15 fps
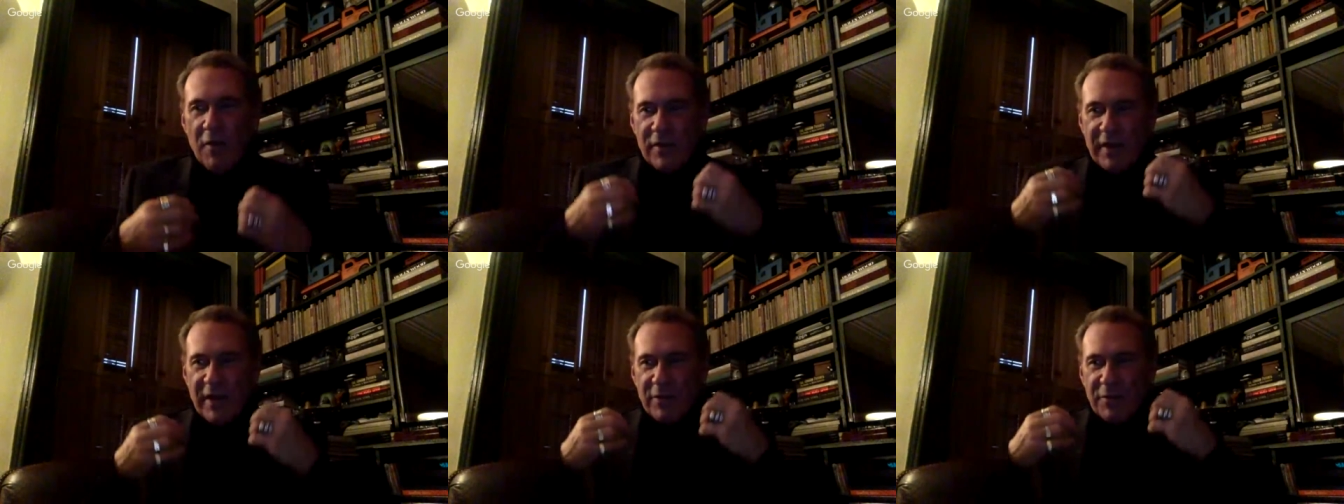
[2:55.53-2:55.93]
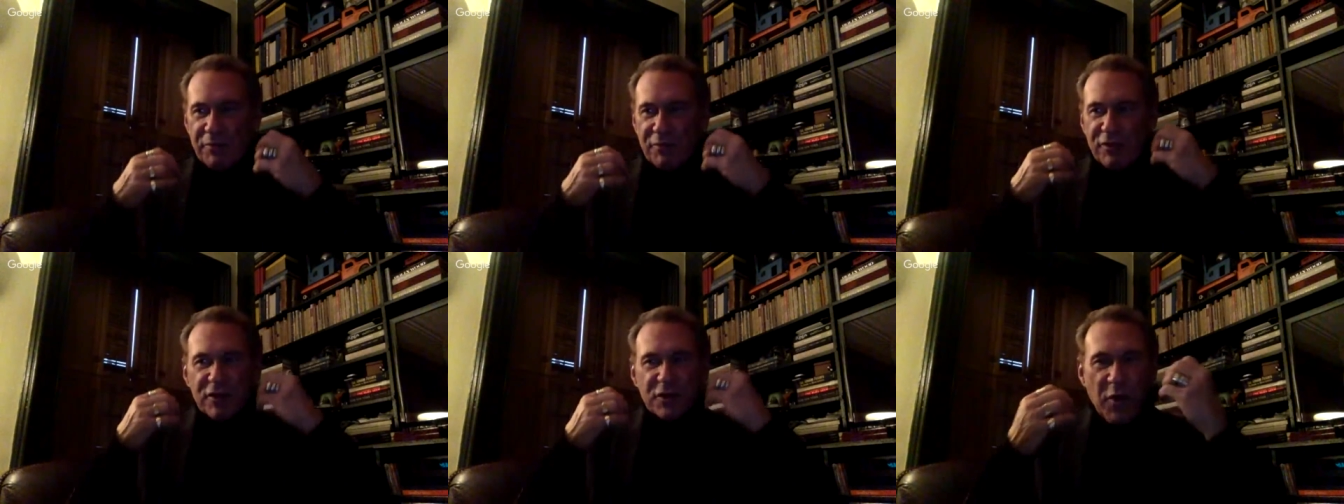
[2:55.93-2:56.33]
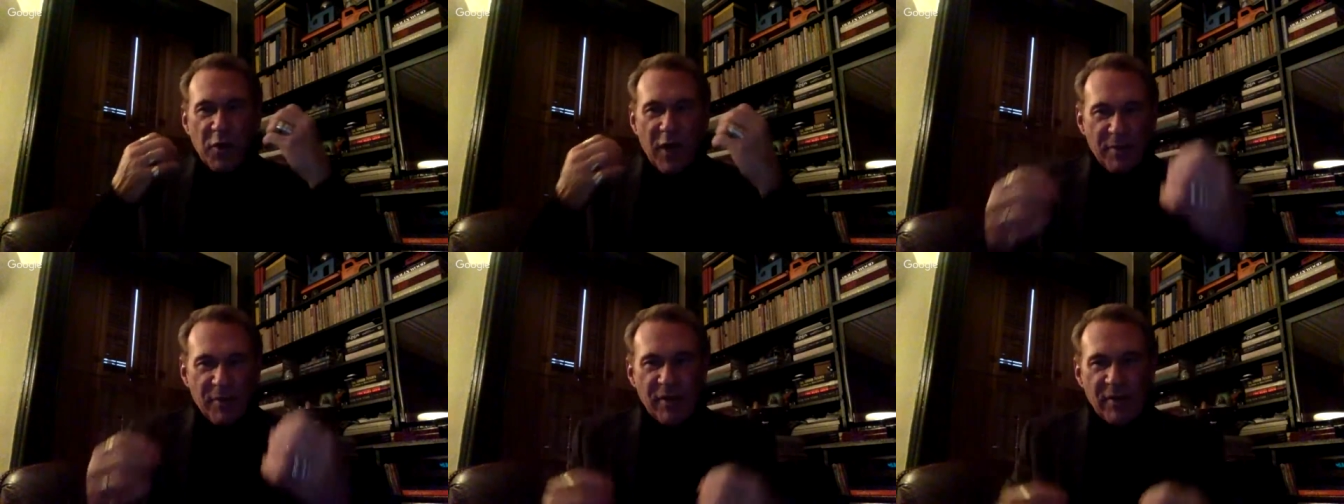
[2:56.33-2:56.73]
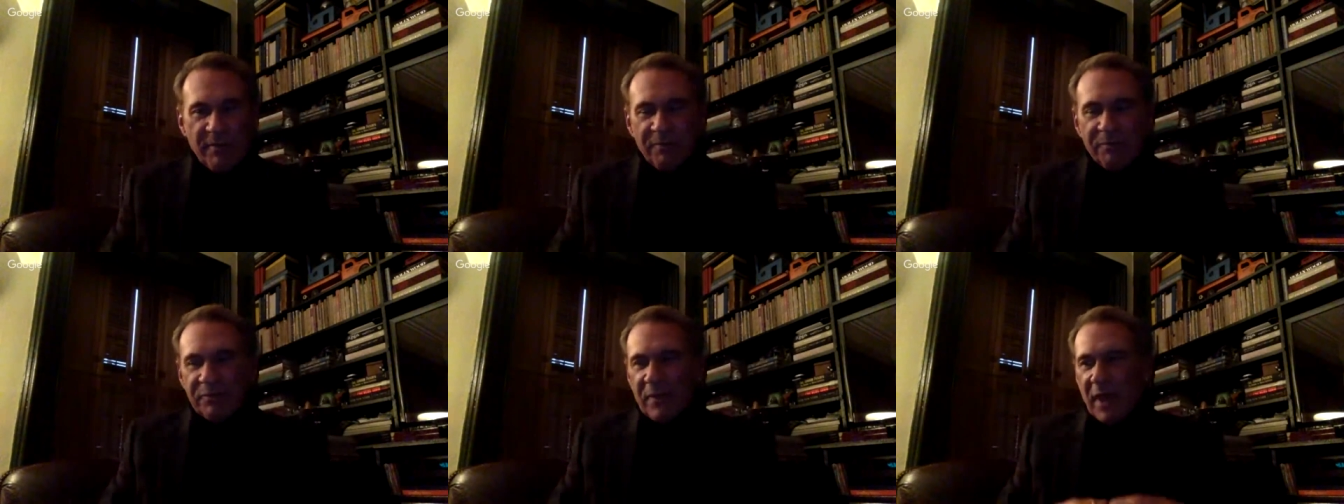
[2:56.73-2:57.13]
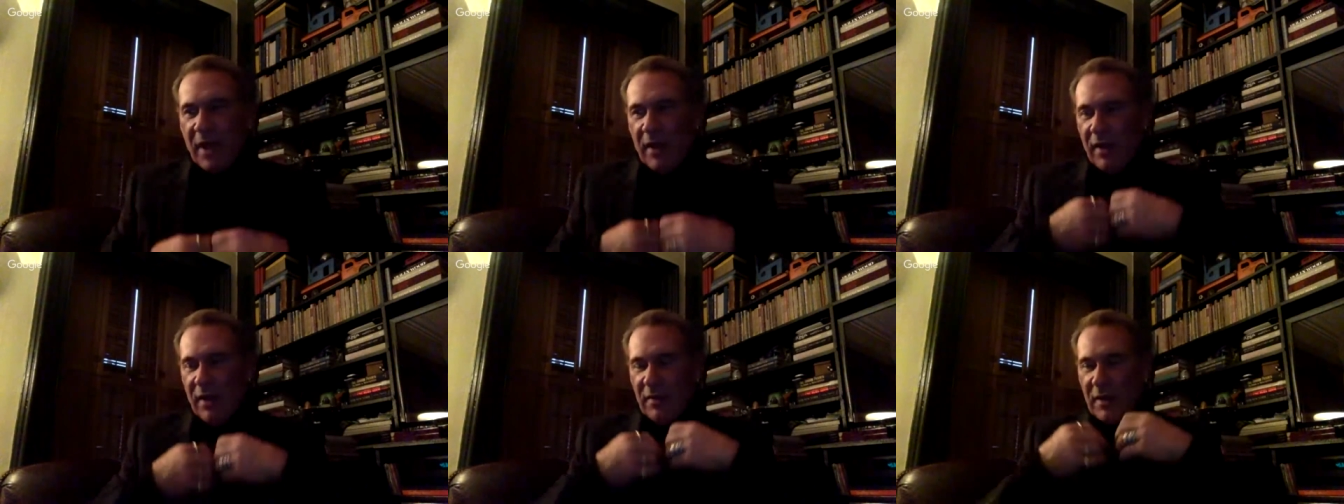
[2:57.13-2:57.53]
it, bruce weber
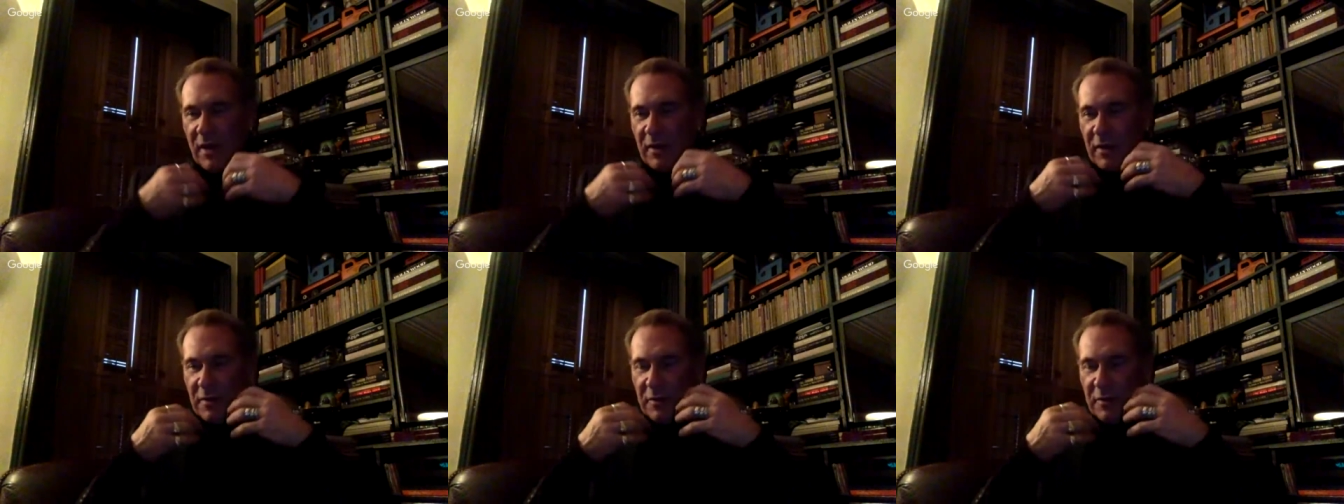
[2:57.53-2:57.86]
uh, uh,